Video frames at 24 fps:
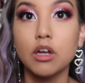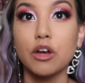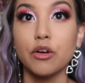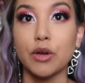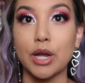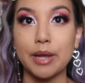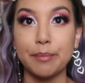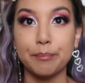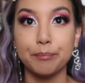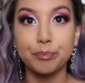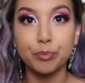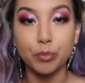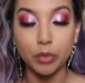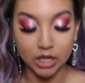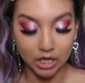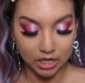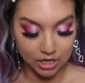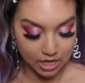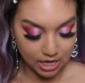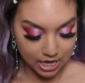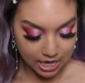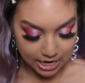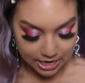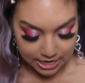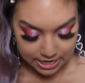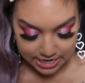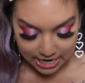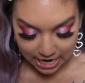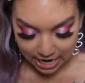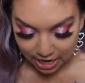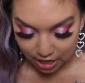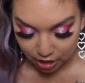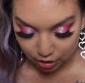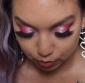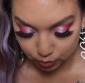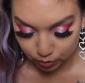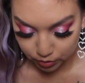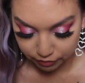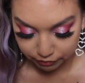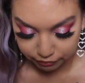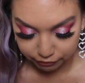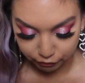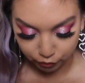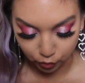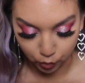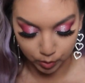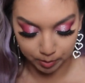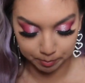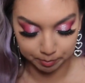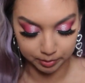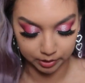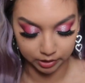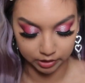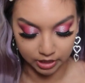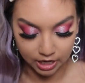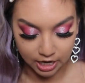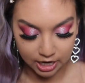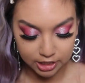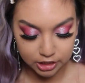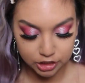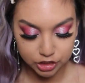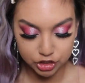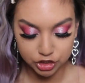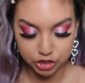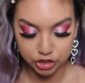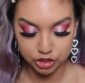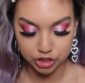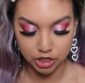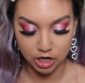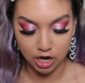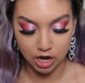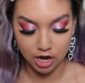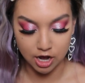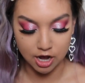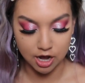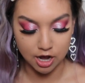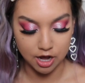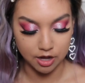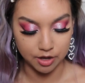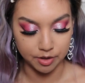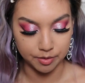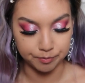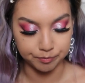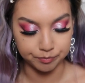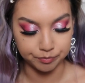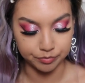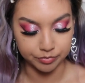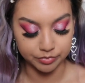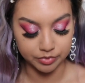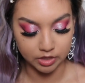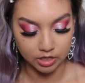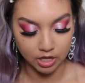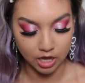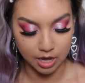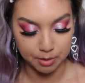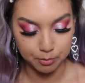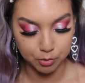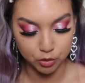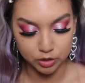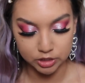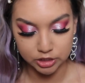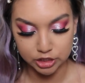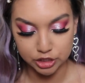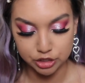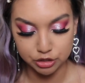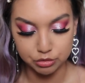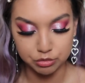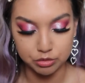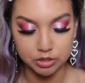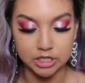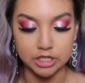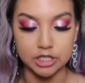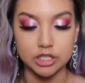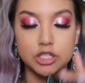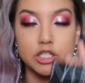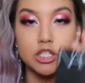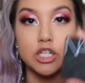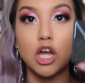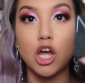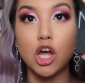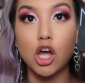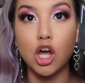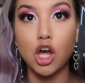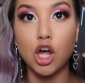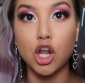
Okay. Now for blush, I'm going to use this